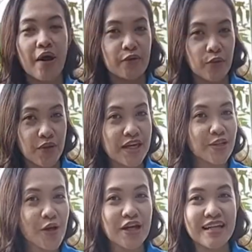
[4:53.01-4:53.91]
When
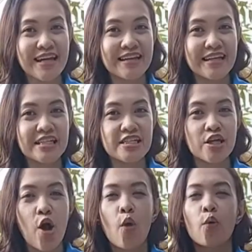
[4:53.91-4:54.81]
we learn
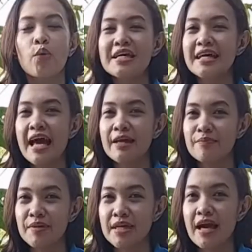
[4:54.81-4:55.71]
English, we
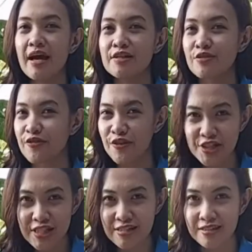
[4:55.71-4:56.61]
can be as
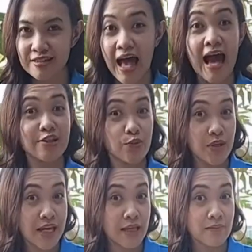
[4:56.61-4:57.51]
versatile
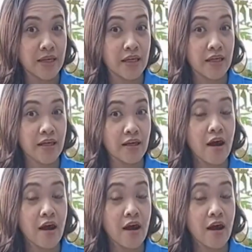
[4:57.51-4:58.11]
as we can be.